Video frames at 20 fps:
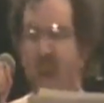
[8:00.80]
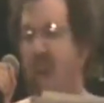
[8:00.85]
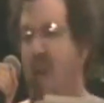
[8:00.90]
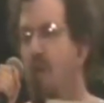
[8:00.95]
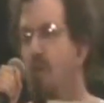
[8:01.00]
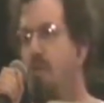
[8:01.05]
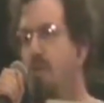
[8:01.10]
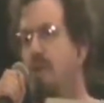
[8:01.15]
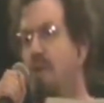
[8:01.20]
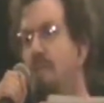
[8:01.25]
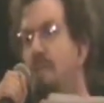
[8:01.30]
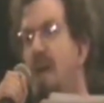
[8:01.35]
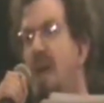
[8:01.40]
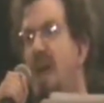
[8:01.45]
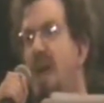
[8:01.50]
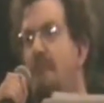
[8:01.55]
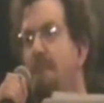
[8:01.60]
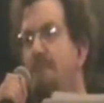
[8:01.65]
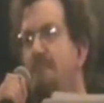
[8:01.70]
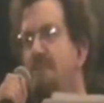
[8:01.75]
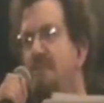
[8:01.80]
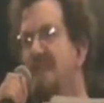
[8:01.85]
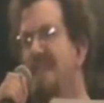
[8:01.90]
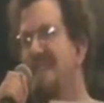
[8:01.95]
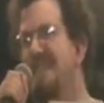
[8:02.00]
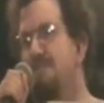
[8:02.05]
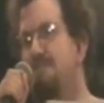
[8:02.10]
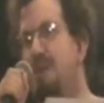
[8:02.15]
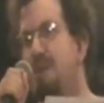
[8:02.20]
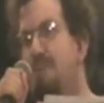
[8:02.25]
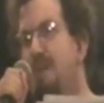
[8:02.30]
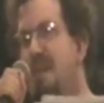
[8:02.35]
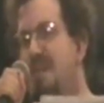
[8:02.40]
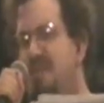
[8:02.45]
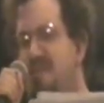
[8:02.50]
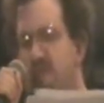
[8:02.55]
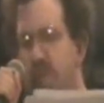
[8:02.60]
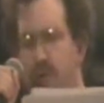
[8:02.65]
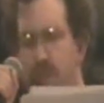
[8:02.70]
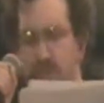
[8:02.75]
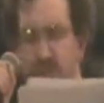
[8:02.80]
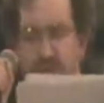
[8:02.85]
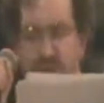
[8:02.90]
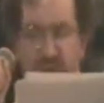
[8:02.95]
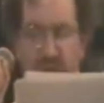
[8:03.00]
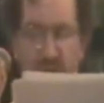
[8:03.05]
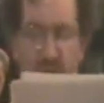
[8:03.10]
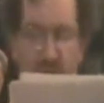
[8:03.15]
Hillary, may I please bring my soldiers